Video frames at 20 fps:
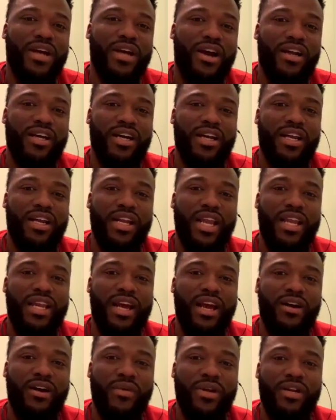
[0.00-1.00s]
Harden, and
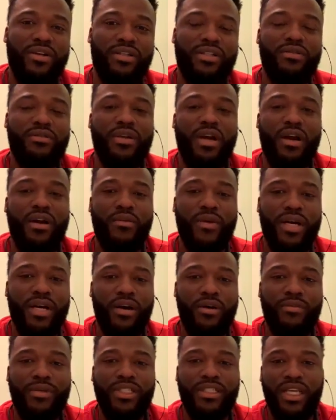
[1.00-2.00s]
they not gonna win. You heard what
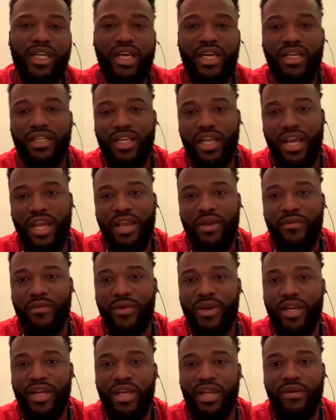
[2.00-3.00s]
Kobe said. They ain't
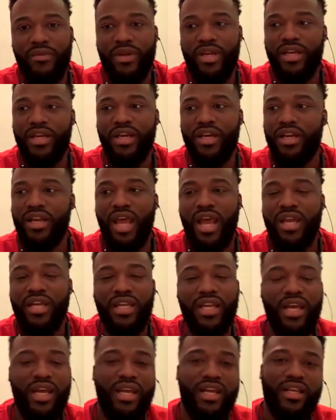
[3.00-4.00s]
winning. He ain't winning nothing like
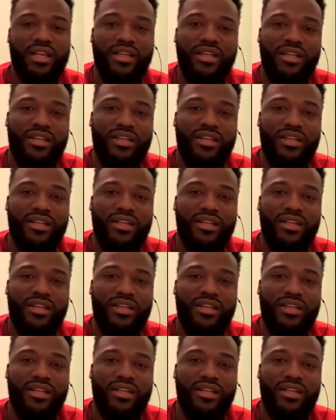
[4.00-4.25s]
that.